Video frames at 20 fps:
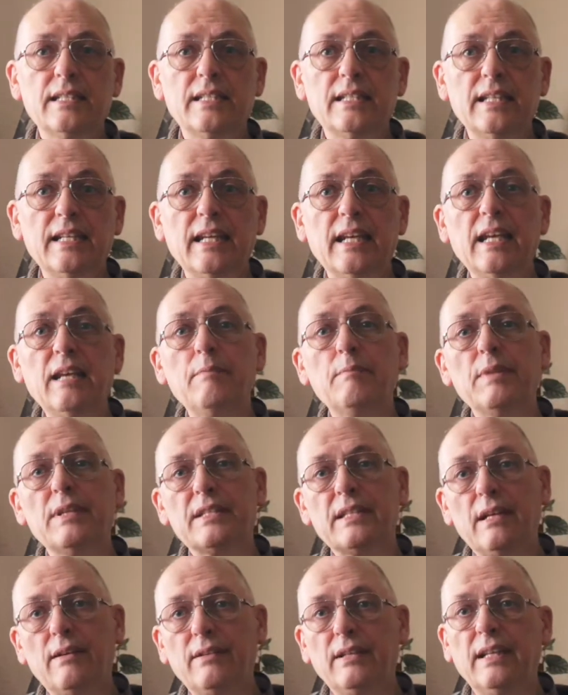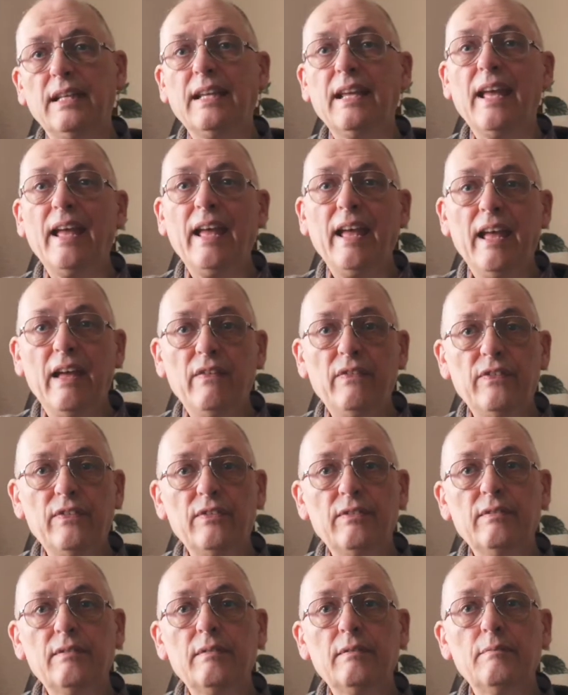D, miss out E, F,
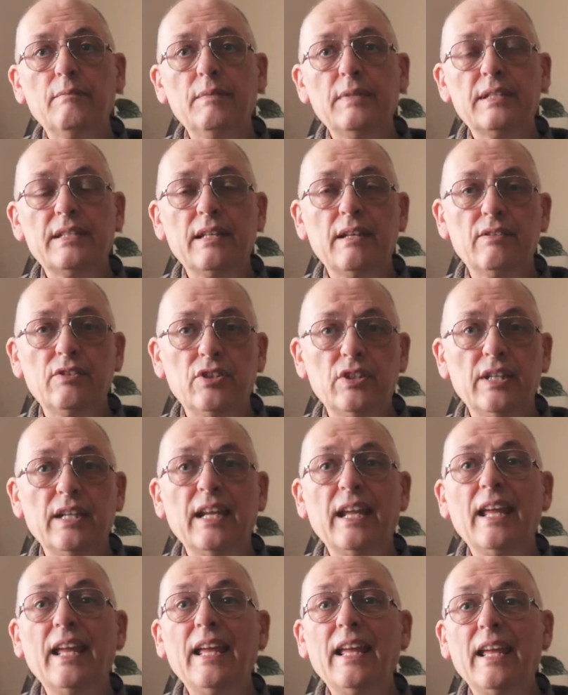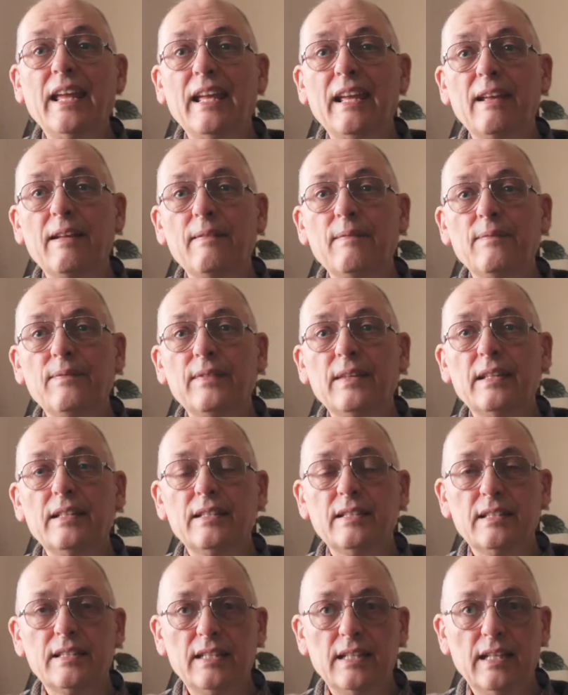miss out G, A,
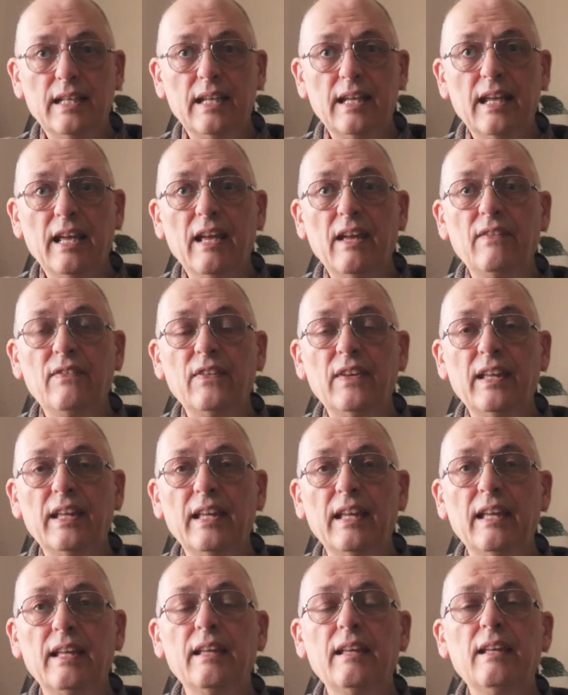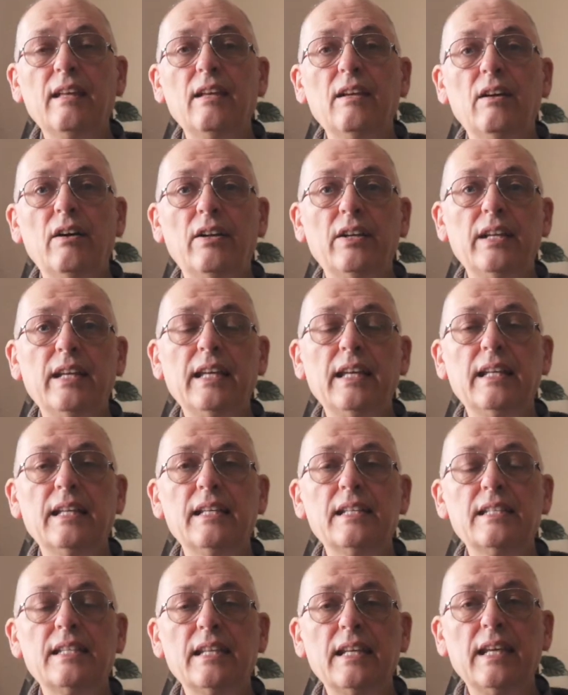D, F, A. On E it
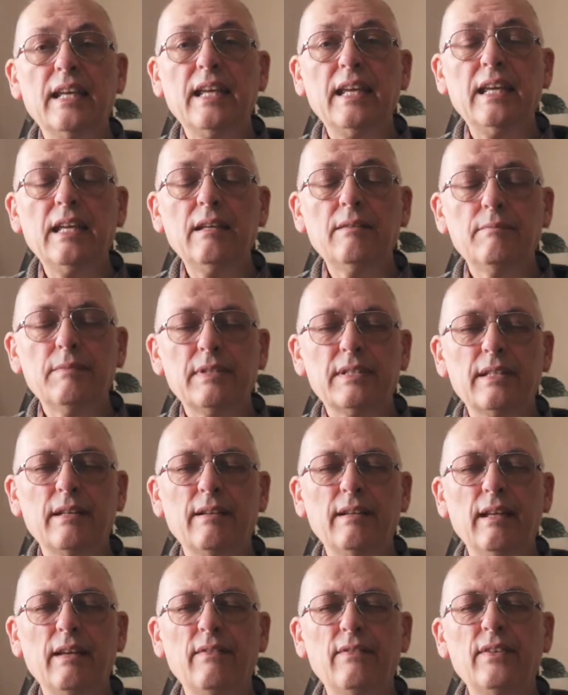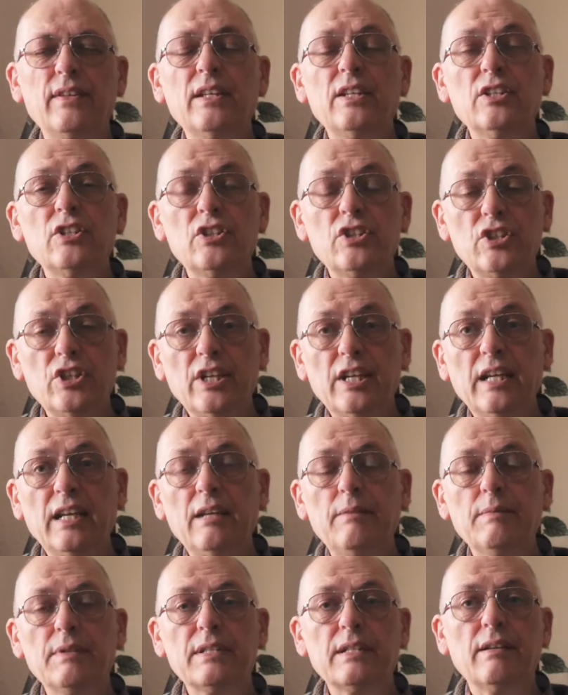is E, miss out F, G,
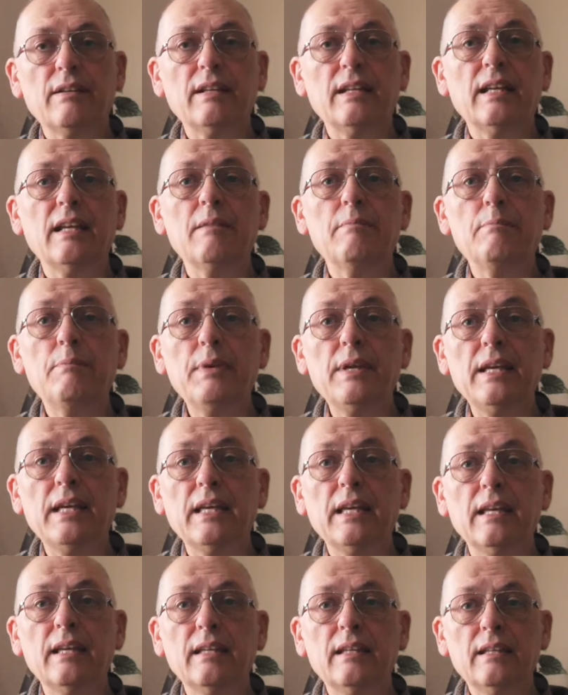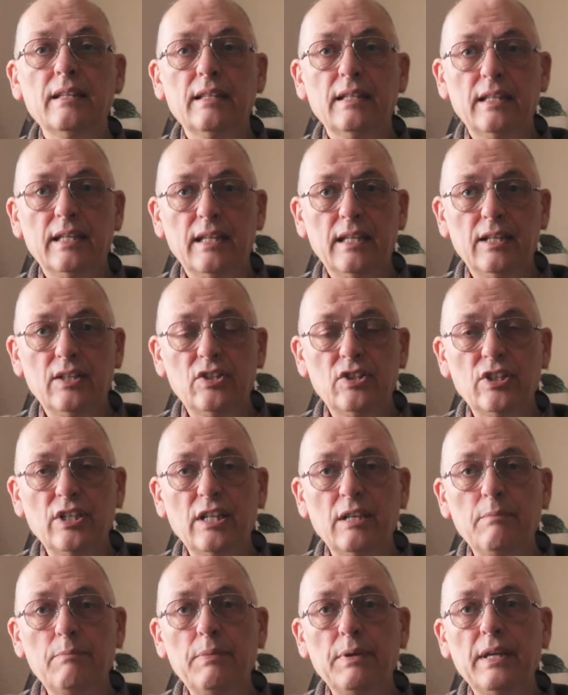miss out A, B, E, G,
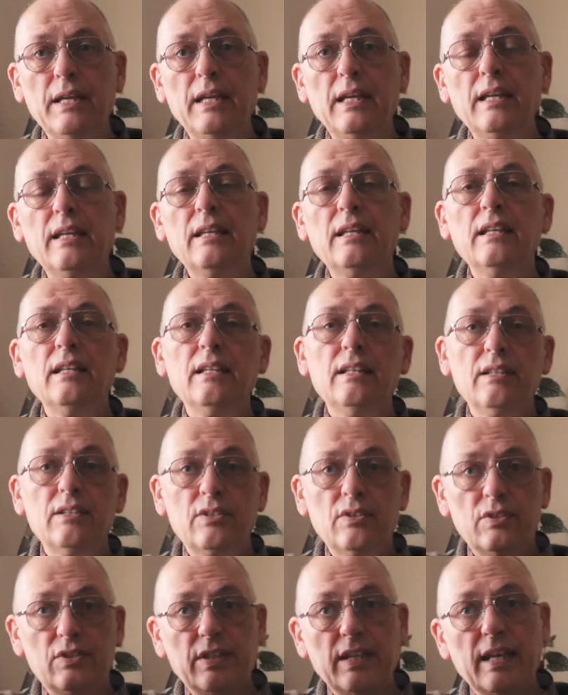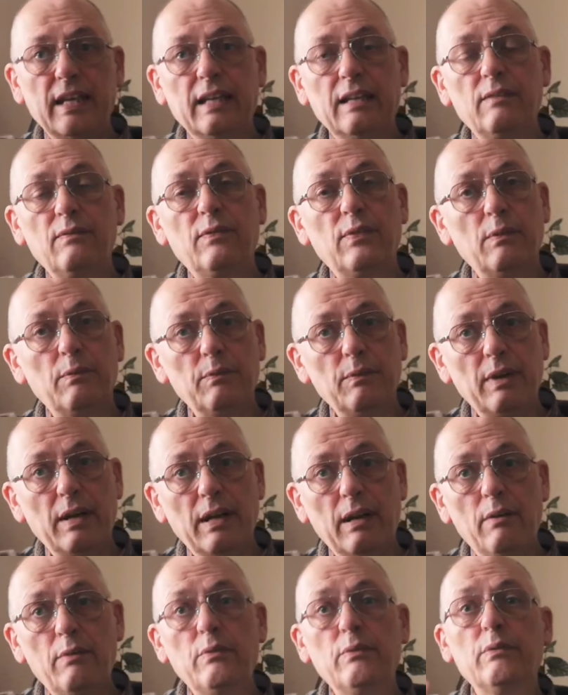B. So taking from
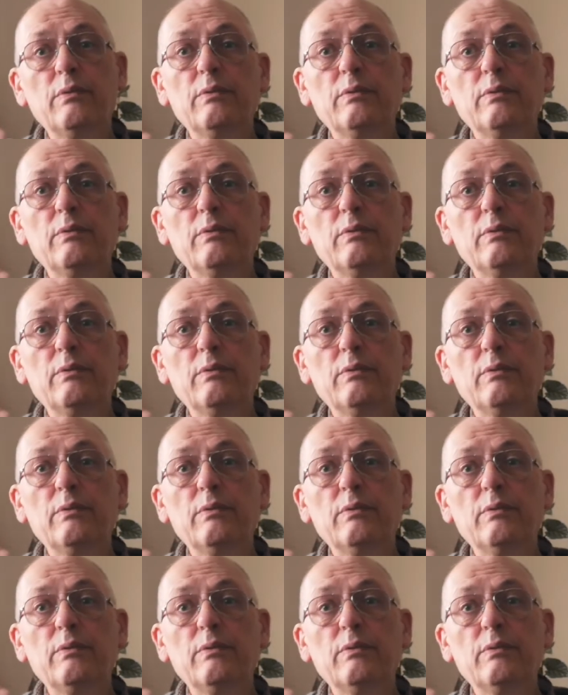our